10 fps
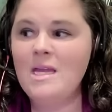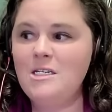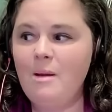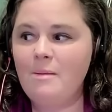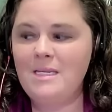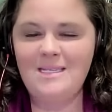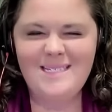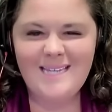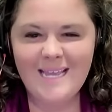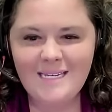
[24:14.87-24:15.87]
to be able to
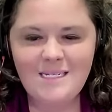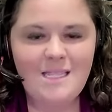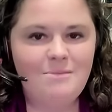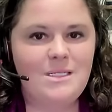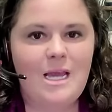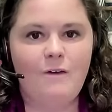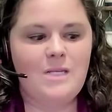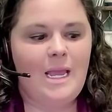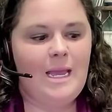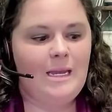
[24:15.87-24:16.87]
dig into
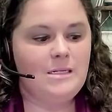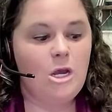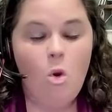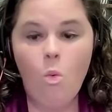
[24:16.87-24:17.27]
themselves and